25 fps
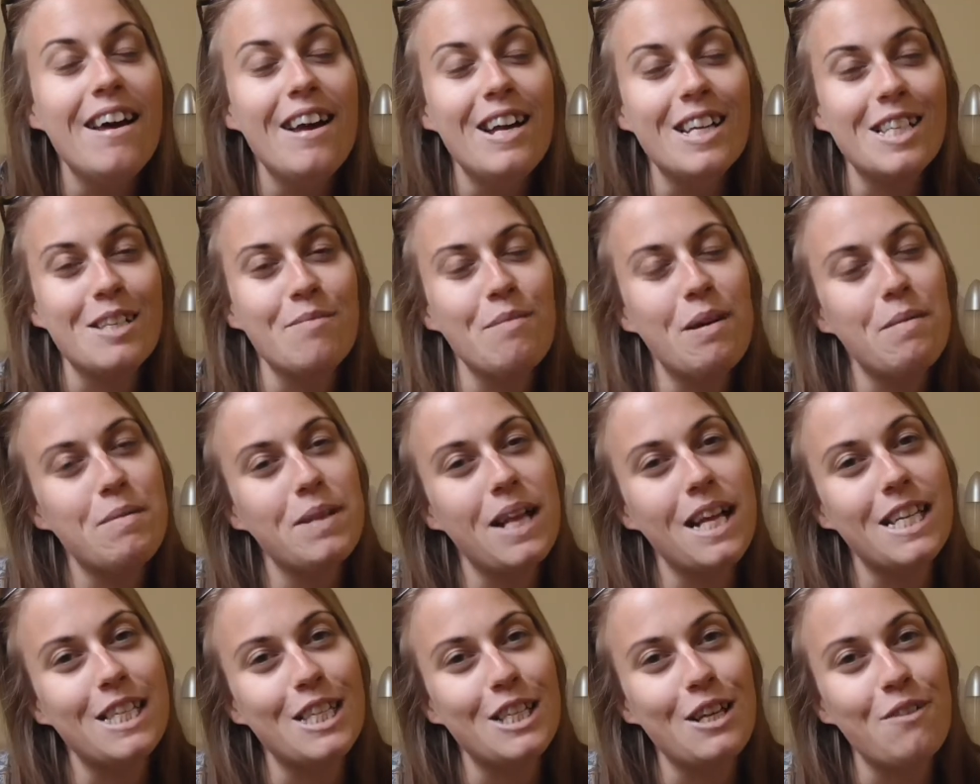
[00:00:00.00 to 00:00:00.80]
So maybe
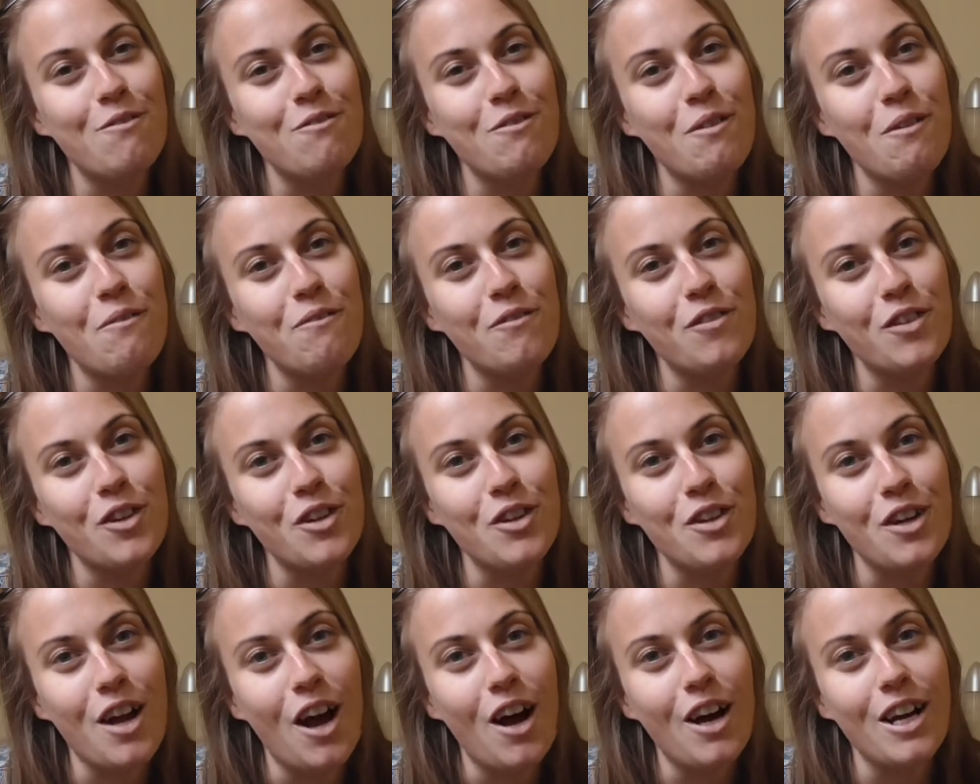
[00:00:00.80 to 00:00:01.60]
that's another one for
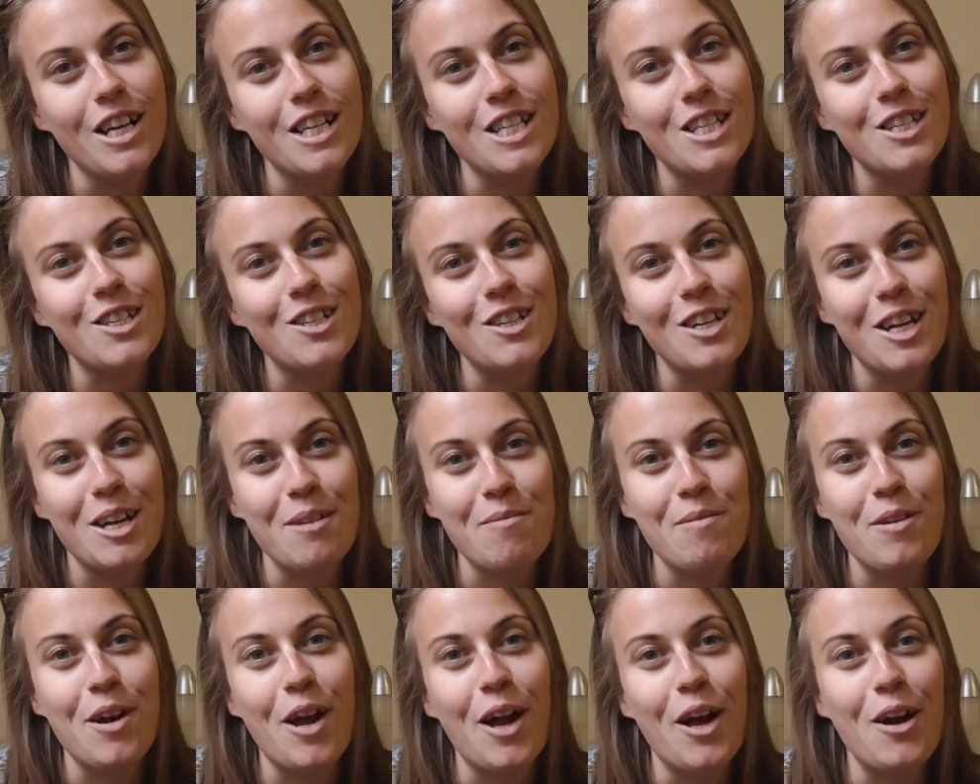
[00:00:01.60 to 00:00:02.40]
you guys to
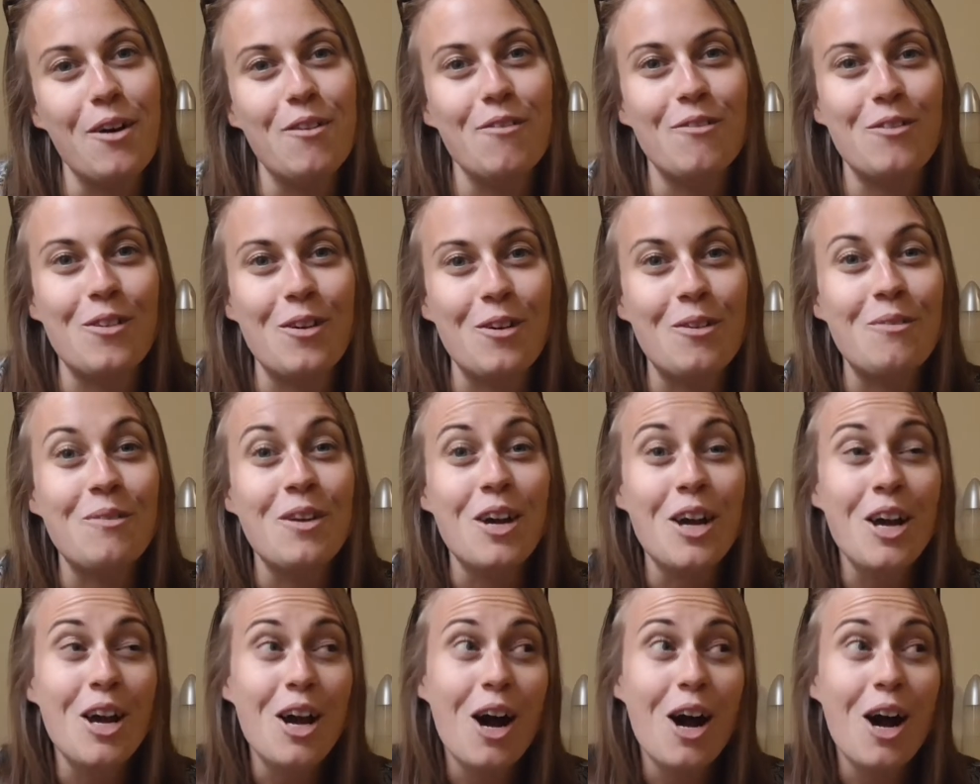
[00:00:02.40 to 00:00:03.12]
keep an eye out for.